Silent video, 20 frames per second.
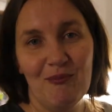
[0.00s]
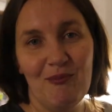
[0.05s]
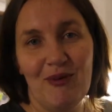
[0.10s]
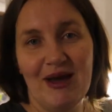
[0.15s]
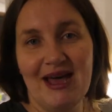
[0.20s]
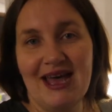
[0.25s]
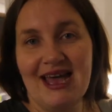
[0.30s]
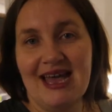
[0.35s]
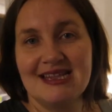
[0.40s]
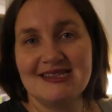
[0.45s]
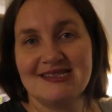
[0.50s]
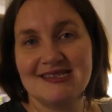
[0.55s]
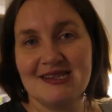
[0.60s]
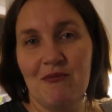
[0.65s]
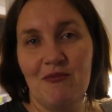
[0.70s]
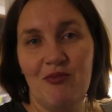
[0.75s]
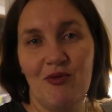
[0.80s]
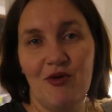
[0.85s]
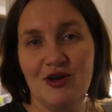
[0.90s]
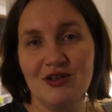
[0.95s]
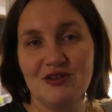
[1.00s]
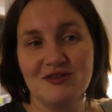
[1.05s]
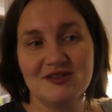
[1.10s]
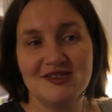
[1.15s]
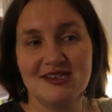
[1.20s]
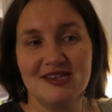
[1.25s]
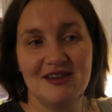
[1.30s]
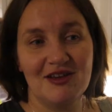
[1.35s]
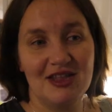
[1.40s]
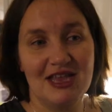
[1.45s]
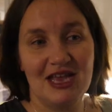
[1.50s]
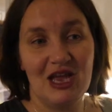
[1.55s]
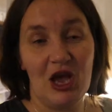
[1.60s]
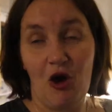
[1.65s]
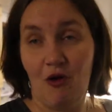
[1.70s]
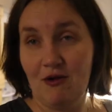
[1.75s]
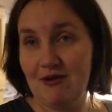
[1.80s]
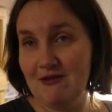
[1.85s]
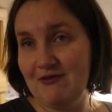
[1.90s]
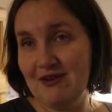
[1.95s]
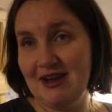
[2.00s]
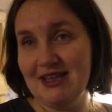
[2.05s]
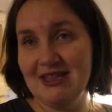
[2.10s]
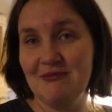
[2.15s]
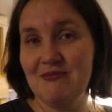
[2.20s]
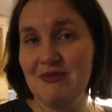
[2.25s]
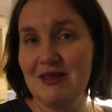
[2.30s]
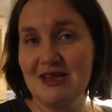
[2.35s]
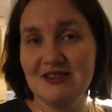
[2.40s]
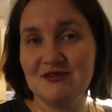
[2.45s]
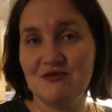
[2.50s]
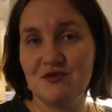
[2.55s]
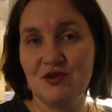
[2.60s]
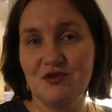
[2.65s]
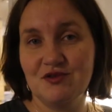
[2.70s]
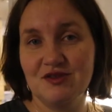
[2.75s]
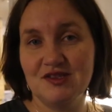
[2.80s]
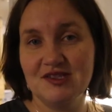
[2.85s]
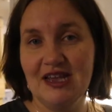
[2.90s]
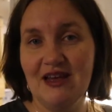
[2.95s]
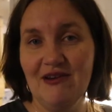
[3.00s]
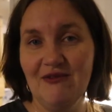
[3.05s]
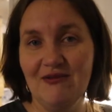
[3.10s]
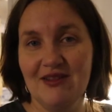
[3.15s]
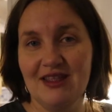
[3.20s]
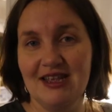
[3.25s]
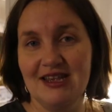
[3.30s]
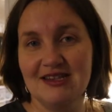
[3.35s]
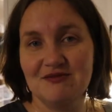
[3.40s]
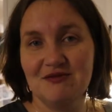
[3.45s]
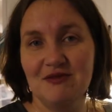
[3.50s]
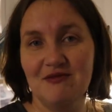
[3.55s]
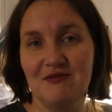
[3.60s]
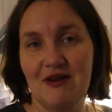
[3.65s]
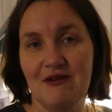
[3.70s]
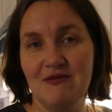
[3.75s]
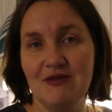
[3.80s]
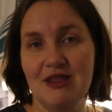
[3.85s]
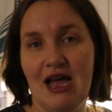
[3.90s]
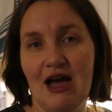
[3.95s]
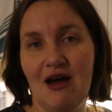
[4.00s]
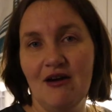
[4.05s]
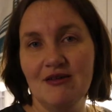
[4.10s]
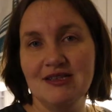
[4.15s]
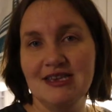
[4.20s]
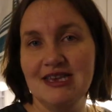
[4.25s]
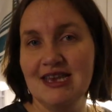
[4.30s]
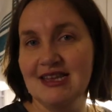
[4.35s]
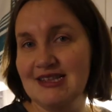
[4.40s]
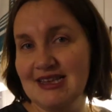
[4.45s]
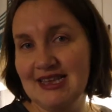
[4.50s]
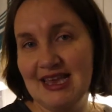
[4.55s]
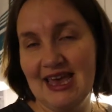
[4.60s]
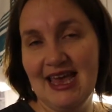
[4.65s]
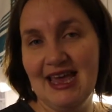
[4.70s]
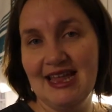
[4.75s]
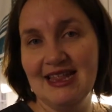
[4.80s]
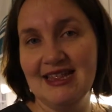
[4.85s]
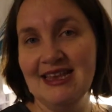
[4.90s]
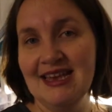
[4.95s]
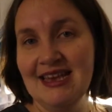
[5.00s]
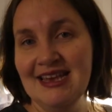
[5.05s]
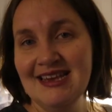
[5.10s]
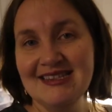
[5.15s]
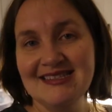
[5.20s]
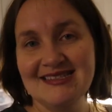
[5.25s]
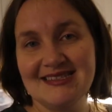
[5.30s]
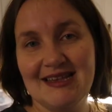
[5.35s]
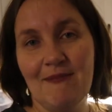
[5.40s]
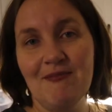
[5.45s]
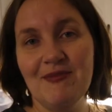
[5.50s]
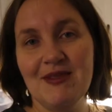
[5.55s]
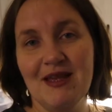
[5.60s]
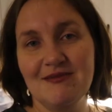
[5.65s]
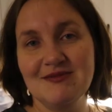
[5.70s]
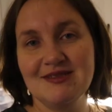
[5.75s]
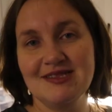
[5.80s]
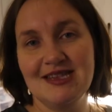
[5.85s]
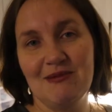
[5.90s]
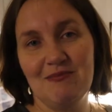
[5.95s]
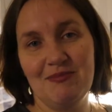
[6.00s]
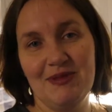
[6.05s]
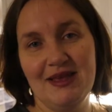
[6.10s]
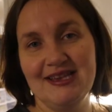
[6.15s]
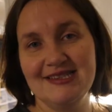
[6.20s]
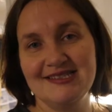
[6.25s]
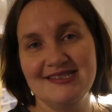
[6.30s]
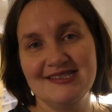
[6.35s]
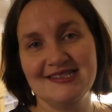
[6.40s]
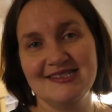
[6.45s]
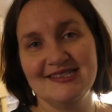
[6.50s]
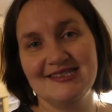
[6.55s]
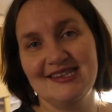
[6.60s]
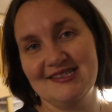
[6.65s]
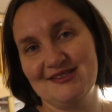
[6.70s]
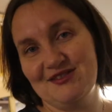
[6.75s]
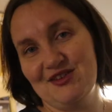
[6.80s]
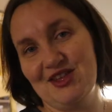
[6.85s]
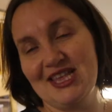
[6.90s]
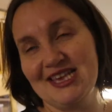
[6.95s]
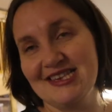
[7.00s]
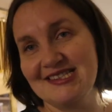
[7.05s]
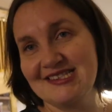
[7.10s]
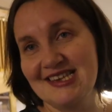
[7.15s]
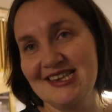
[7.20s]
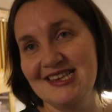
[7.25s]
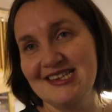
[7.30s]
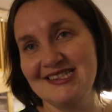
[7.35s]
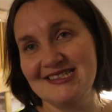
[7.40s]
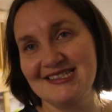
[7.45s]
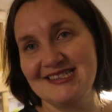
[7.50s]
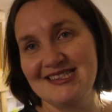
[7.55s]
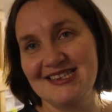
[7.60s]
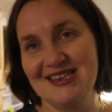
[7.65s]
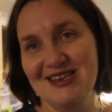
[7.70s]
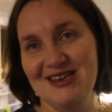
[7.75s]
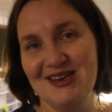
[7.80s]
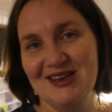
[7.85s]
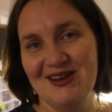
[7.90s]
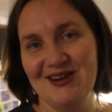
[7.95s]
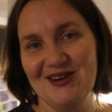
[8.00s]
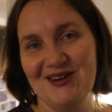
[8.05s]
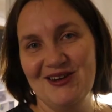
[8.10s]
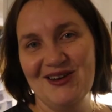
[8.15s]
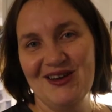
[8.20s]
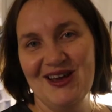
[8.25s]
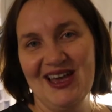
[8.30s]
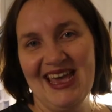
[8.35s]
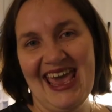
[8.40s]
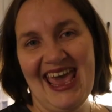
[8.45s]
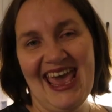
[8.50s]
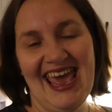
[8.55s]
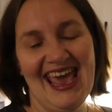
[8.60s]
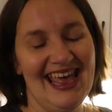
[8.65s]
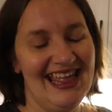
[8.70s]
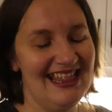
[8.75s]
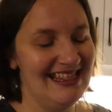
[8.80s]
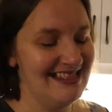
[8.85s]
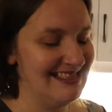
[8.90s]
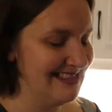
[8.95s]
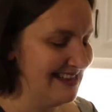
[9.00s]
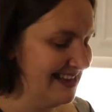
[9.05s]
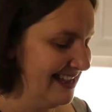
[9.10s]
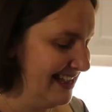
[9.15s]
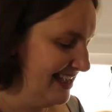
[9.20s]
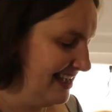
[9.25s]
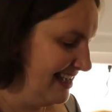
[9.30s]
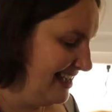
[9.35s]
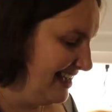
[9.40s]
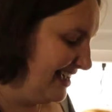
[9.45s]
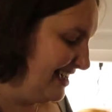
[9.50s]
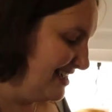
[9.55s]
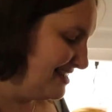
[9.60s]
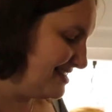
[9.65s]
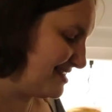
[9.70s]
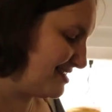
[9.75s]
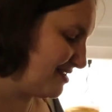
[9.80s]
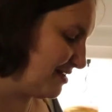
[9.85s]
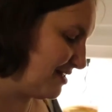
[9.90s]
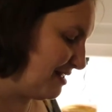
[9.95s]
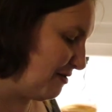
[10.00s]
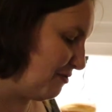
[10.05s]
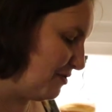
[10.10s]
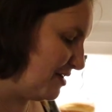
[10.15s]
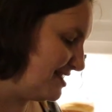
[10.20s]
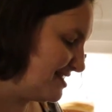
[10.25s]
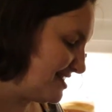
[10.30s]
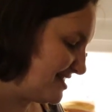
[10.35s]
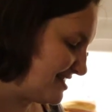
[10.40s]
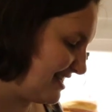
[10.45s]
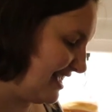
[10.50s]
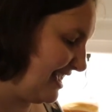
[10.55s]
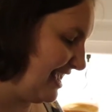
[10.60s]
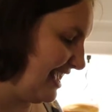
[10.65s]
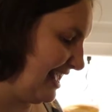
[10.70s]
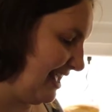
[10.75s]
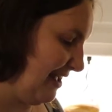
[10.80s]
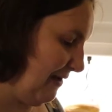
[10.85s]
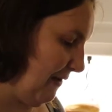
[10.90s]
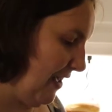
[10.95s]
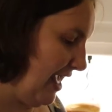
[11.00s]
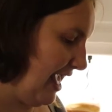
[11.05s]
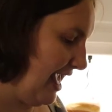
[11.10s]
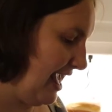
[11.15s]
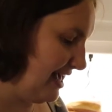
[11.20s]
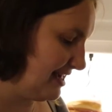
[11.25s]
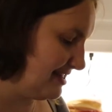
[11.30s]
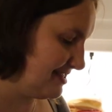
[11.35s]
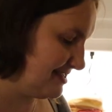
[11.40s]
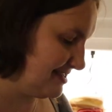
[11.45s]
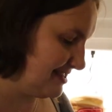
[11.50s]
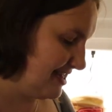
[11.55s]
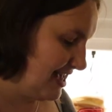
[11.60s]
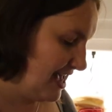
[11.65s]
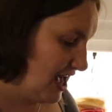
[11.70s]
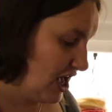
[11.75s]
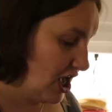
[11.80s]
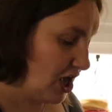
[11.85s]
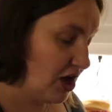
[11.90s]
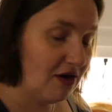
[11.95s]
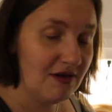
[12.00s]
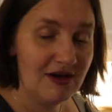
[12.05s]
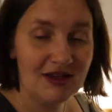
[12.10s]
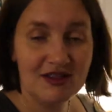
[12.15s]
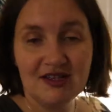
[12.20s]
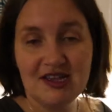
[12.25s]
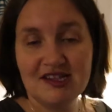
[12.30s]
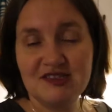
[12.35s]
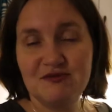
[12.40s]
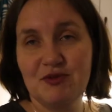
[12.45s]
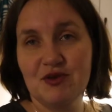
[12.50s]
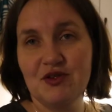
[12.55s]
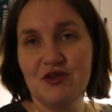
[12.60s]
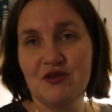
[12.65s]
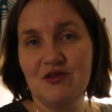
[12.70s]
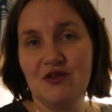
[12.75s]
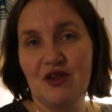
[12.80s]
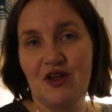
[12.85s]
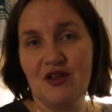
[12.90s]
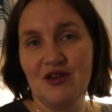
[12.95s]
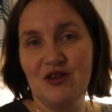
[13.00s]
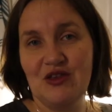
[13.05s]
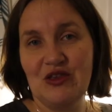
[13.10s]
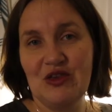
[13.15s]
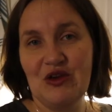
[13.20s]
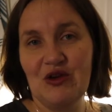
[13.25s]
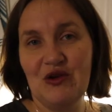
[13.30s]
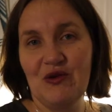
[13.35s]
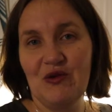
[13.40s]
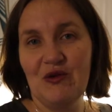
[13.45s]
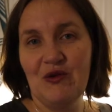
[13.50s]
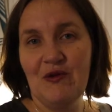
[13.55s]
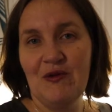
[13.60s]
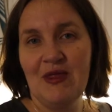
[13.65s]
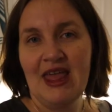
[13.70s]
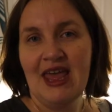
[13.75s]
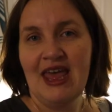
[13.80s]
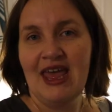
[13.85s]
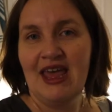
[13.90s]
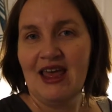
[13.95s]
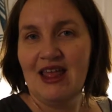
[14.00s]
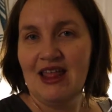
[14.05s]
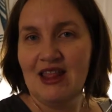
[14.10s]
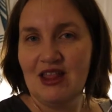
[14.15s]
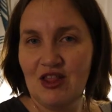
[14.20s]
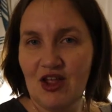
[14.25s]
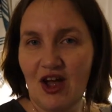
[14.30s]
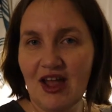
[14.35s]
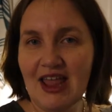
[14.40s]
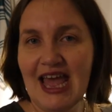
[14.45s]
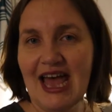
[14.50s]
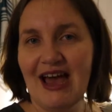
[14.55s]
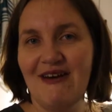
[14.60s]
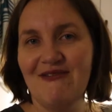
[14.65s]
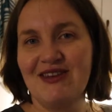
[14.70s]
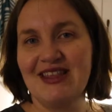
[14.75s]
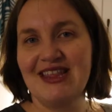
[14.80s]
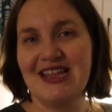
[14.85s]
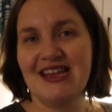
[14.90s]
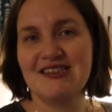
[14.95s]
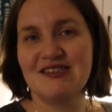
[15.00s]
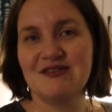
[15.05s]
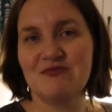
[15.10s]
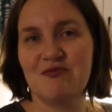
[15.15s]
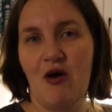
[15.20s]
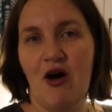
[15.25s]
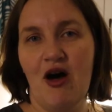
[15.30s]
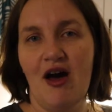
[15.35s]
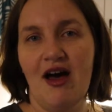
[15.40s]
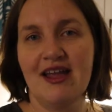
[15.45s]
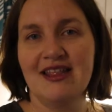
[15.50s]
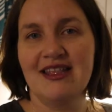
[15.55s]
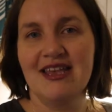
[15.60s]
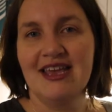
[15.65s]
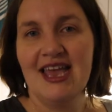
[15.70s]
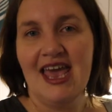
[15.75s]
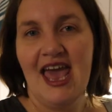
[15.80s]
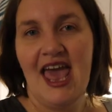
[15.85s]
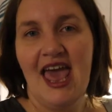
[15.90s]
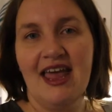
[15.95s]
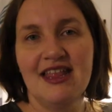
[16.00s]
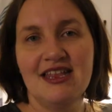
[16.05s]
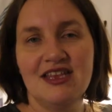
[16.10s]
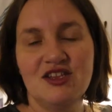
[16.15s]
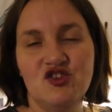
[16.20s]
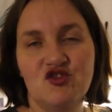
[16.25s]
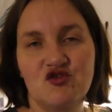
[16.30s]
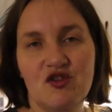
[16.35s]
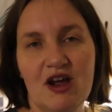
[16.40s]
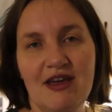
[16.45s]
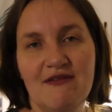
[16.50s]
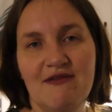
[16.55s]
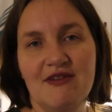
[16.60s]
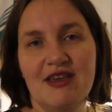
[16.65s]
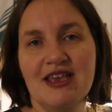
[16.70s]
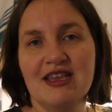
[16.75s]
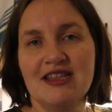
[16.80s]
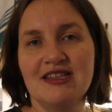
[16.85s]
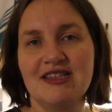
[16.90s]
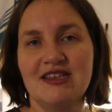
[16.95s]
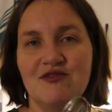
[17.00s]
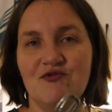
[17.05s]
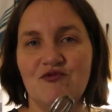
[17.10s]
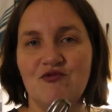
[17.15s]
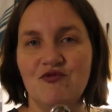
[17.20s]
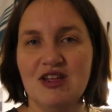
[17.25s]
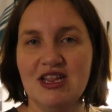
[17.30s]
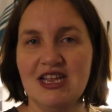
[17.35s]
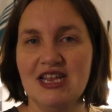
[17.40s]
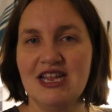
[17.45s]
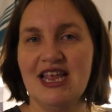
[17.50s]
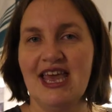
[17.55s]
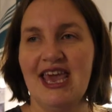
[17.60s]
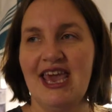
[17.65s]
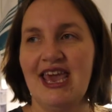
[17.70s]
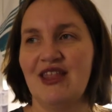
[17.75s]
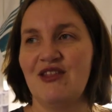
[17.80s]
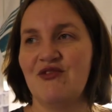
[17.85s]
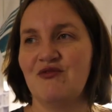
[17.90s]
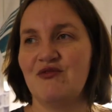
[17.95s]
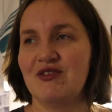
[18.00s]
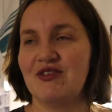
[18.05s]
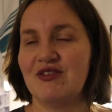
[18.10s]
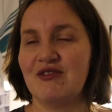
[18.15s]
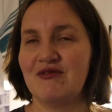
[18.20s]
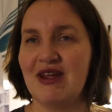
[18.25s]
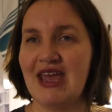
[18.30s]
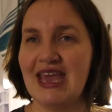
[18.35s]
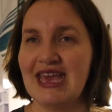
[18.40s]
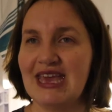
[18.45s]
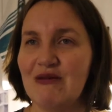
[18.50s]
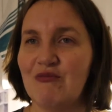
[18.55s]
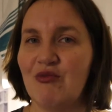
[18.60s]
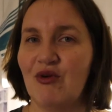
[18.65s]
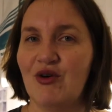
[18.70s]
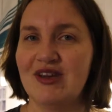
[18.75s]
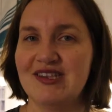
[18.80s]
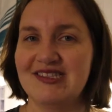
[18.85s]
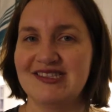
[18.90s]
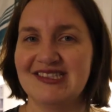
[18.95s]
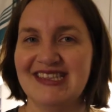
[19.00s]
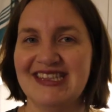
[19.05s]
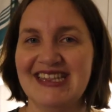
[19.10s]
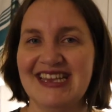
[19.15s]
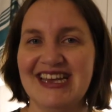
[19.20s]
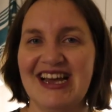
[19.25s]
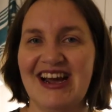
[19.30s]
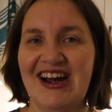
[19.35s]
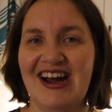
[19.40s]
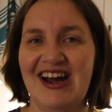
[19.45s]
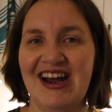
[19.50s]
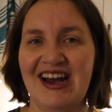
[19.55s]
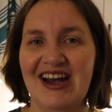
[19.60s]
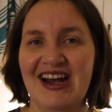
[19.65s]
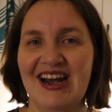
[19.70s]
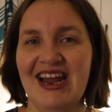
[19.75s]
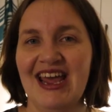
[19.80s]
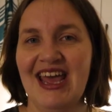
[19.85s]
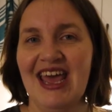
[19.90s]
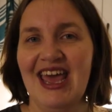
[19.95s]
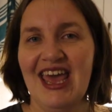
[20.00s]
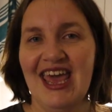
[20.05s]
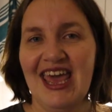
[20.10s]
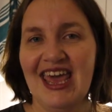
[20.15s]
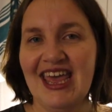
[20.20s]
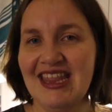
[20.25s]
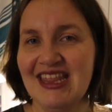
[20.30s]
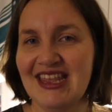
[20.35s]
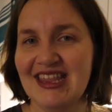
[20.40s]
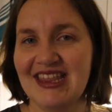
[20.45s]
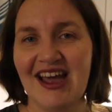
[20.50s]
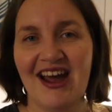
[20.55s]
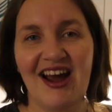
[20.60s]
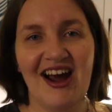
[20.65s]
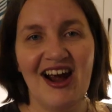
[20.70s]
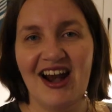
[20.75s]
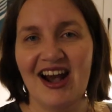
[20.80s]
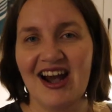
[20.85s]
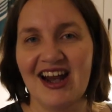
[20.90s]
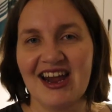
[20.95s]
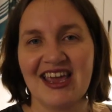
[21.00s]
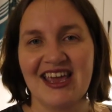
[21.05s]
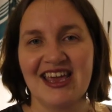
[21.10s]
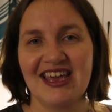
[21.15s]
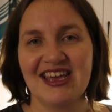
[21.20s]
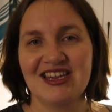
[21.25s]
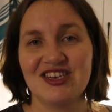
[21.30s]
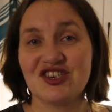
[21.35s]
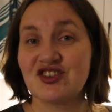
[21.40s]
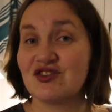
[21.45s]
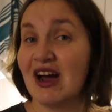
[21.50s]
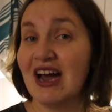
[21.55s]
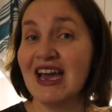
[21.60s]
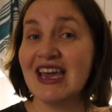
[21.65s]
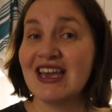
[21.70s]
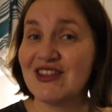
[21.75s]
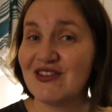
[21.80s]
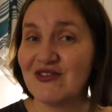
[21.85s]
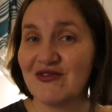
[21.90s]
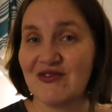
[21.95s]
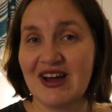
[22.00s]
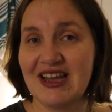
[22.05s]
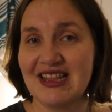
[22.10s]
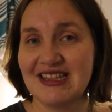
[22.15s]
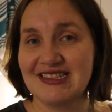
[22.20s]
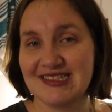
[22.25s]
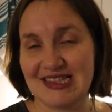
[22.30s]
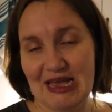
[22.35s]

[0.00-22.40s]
but at some point you still gotta go and find the place for yourself. And as we found out yet again, sometimes that place just does not exist. and so the worst thing is going to a spot you thought you knew not having that spot, and then driving until really late with cranky boys in the car, in the dark, trying to find